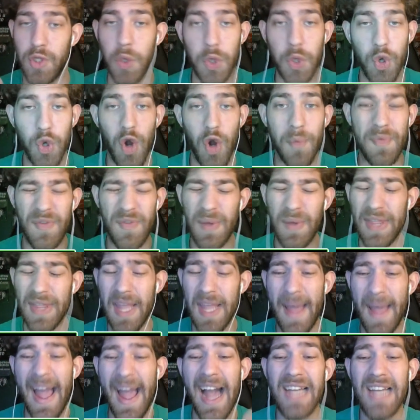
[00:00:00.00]
grew up with
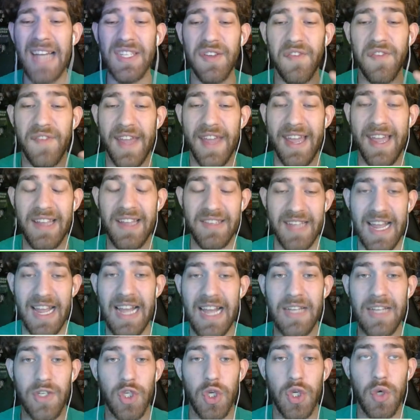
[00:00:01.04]
them as fans,
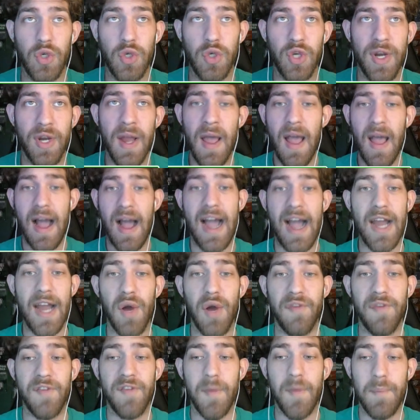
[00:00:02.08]
as children. I
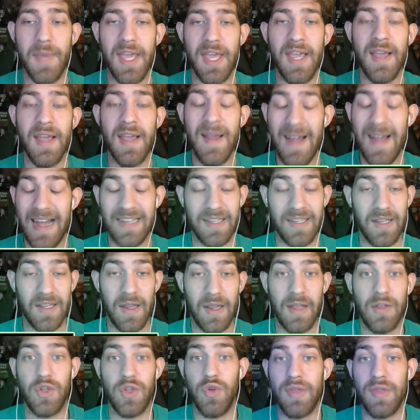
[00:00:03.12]
know for me, as a,
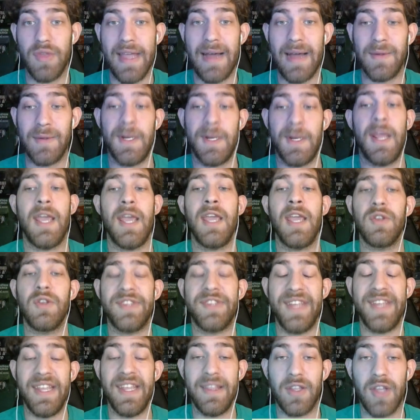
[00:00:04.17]
in 2008,
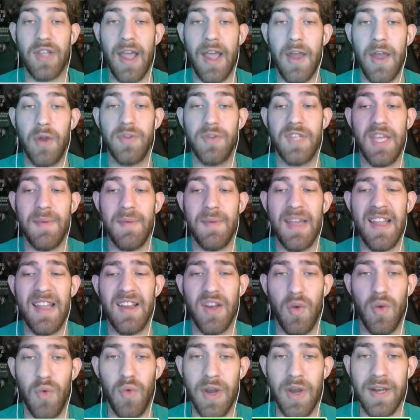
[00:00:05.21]
seeing the title team getting
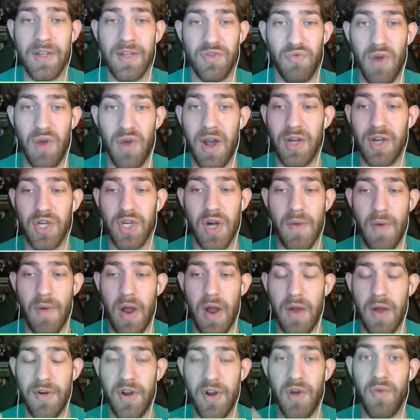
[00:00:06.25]
to witness Rajon
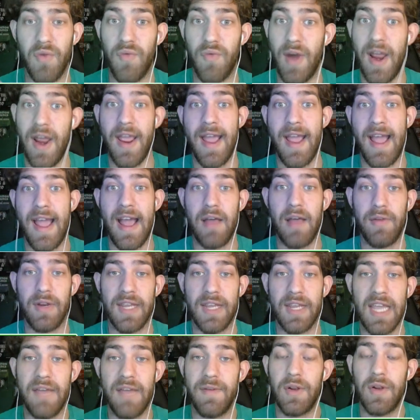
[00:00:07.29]
Rondo, Ray Allen,
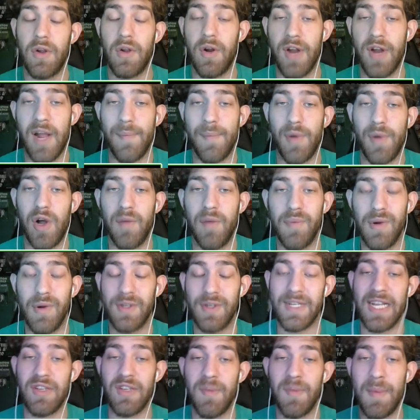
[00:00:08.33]
Kevin Garnett, Paul Pierce.
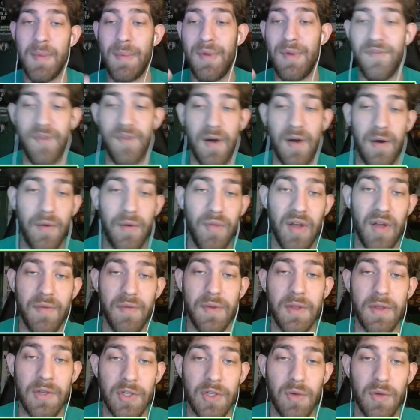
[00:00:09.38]
That's what made me fall in love
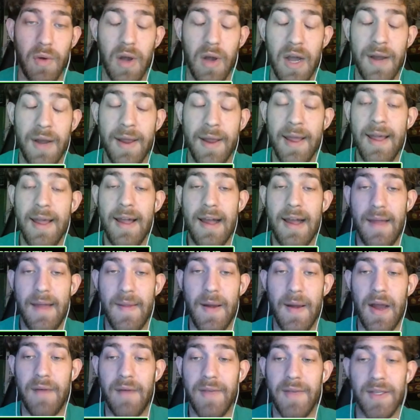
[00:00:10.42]
with this squad. And
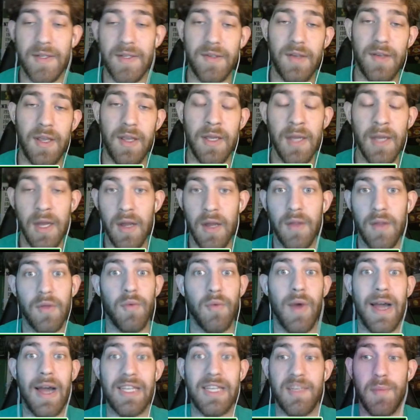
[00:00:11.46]
then obviously the
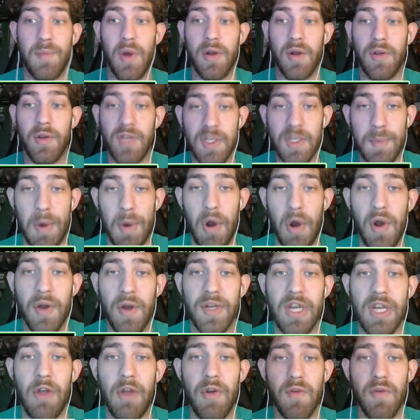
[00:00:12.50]
rise of Marcus
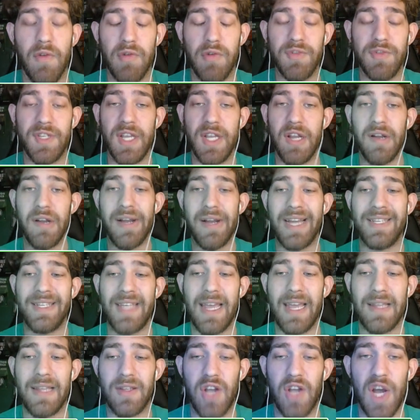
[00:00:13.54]
Smart, Terry Rozier,
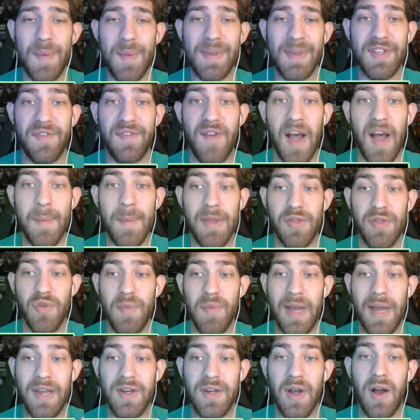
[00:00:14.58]
Isaiah Thomas, fought me through
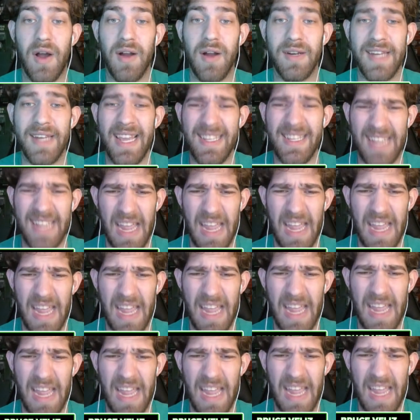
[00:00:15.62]
my dog days, Avery
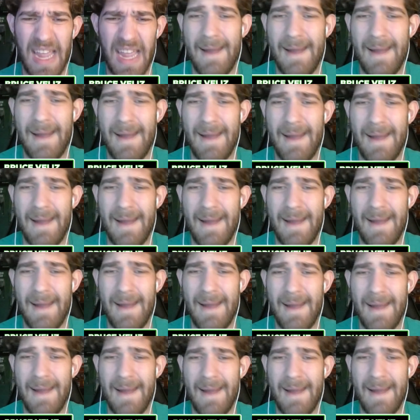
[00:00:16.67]
Bradley, all
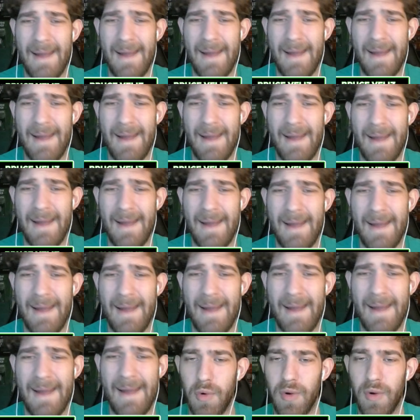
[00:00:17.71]
those fun players,
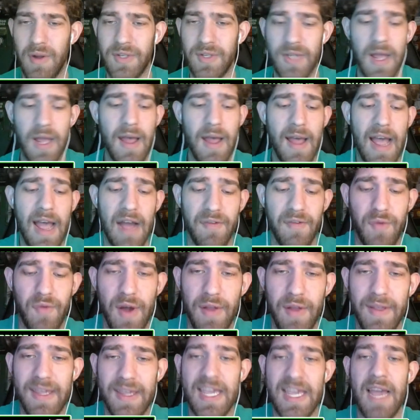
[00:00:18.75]
Marcus Morris, have
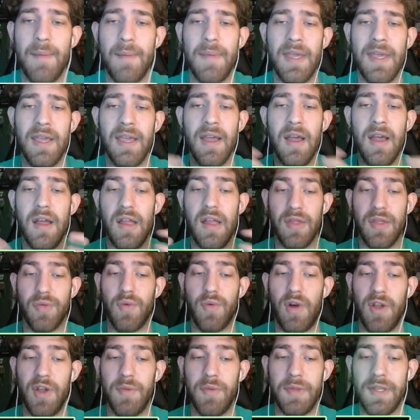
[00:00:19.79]
really kept me
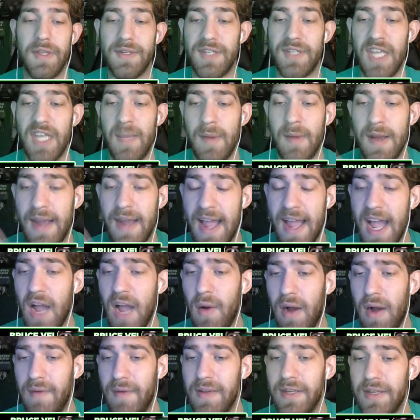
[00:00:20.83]
enthralled with this team. And now,
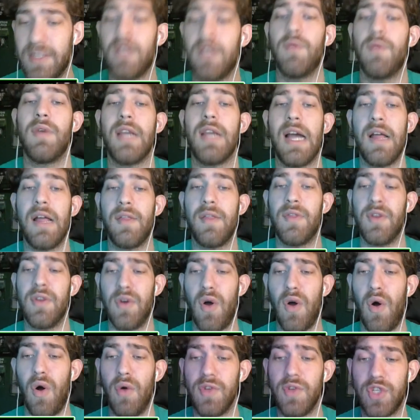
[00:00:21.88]
obviously, we got the
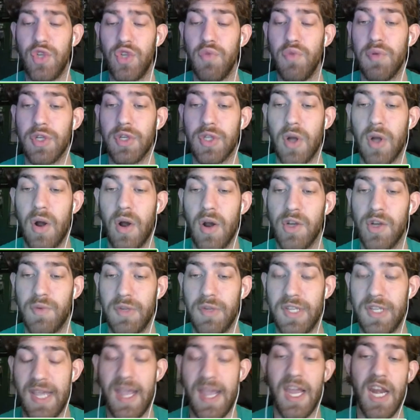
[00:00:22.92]
superstars
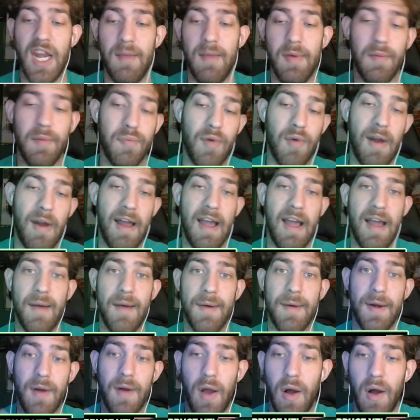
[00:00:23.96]
with Tatum and
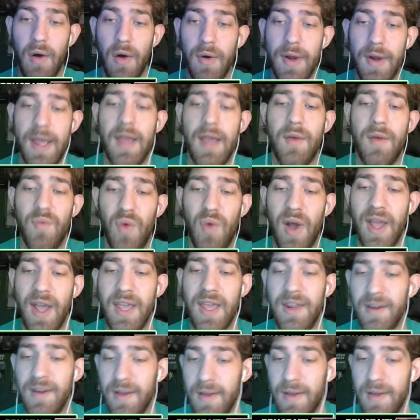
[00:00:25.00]
Brown and Holiday and White.